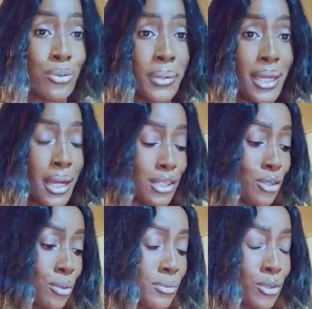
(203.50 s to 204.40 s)
to pay
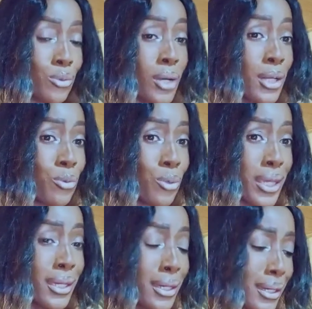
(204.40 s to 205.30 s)
customs on one
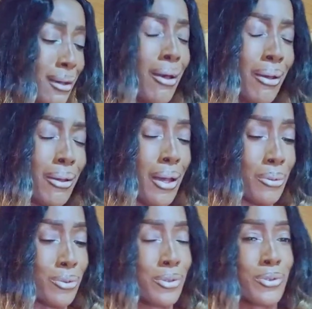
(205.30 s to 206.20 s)
wig. I
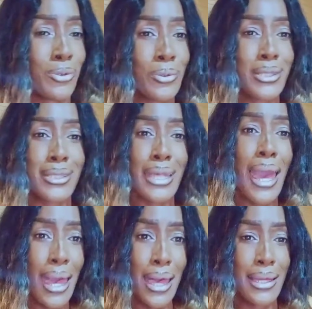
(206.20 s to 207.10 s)
was so
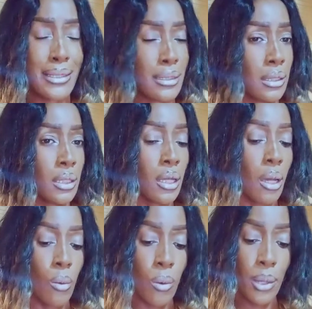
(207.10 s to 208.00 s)
sad.
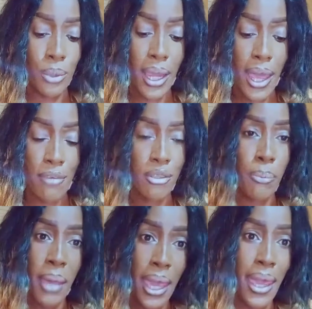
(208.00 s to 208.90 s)
Why would I have to
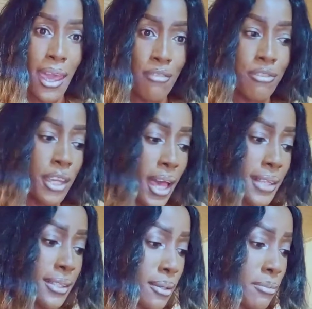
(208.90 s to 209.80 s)
pay heavy
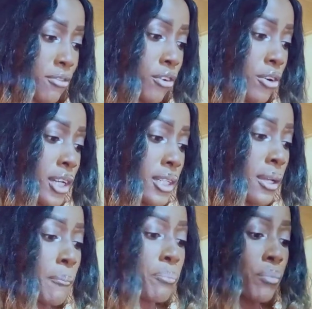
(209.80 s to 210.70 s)
customs for it?
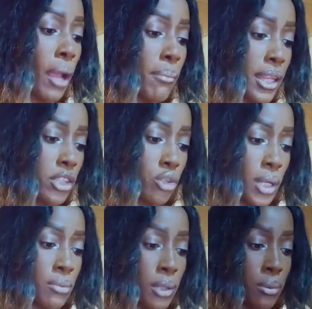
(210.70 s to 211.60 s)
But the
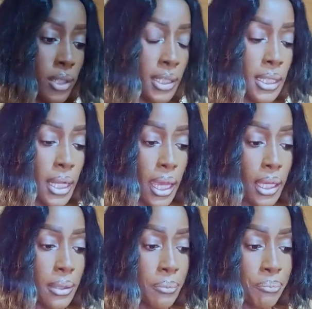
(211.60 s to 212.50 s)
jewelry was just
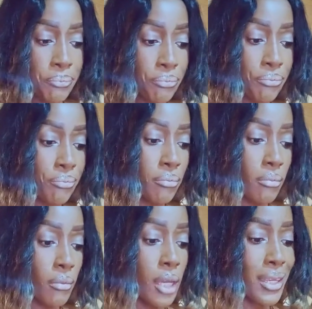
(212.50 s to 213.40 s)
like,
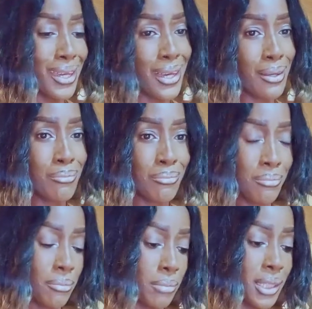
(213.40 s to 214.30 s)
yeah,
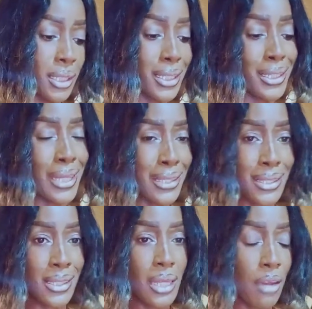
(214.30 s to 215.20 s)
basically
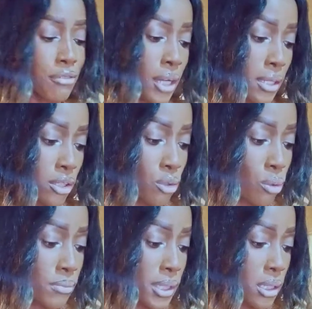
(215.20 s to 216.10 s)
doesn't have
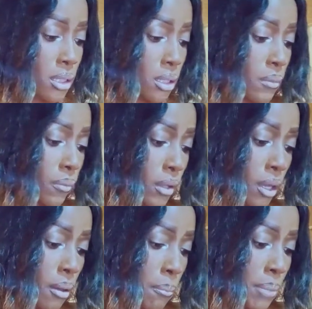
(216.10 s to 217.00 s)
customs.
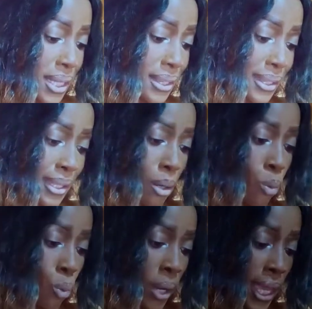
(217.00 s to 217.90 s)
But the
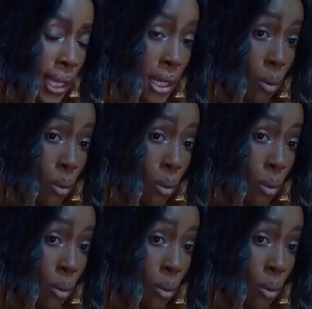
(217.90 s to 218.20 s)
wig,